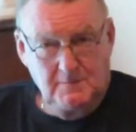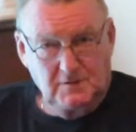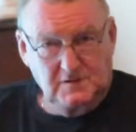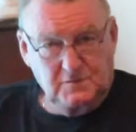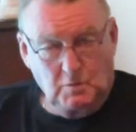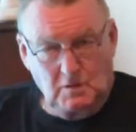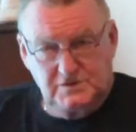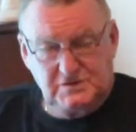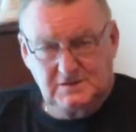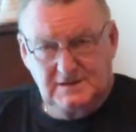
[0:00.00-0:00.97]
Because
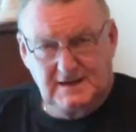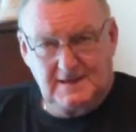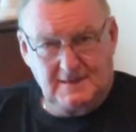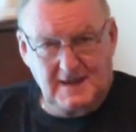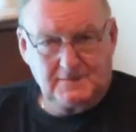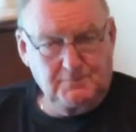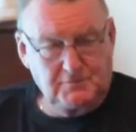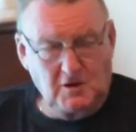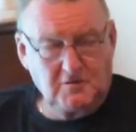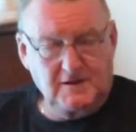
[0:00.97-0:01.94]
once you can get that
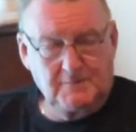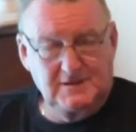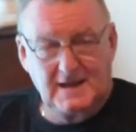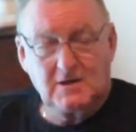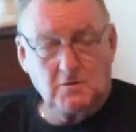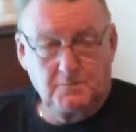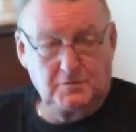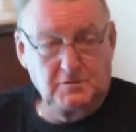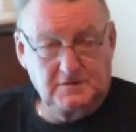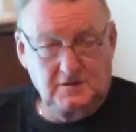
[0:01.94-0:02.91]
program in that
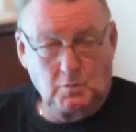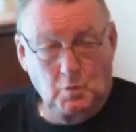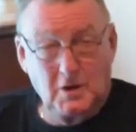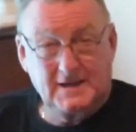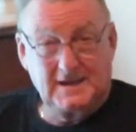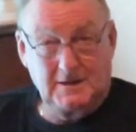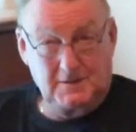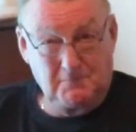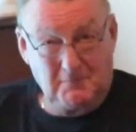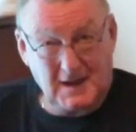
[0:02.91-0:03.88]
computer working
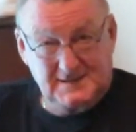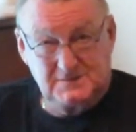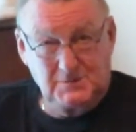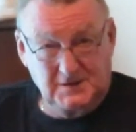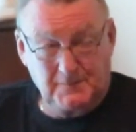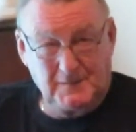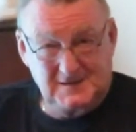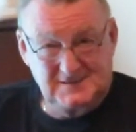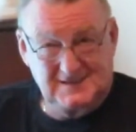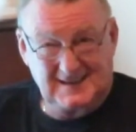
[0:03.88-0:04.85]
at maximum
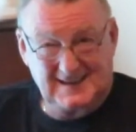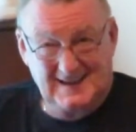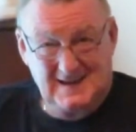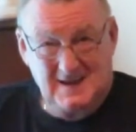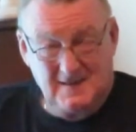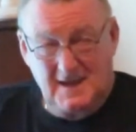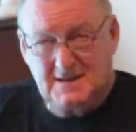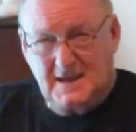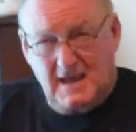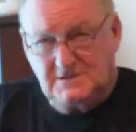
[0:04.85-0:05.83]
capacity,
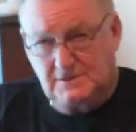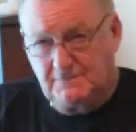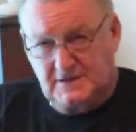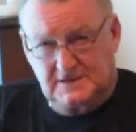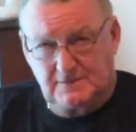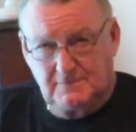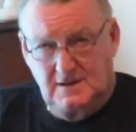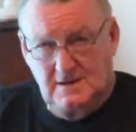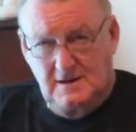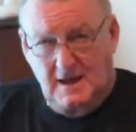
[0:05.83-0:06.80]
that cancer victim
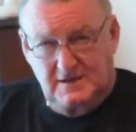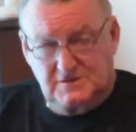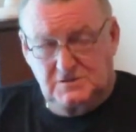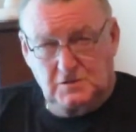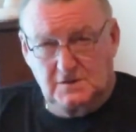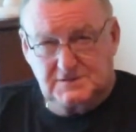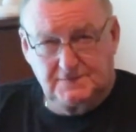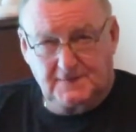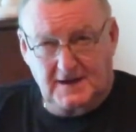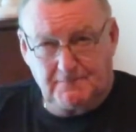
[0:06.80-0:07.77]
has a chance to
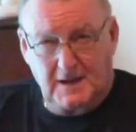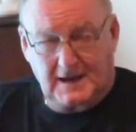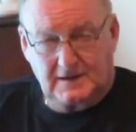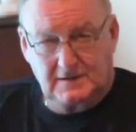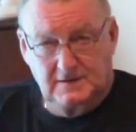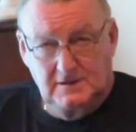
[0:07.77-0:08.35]
fight back.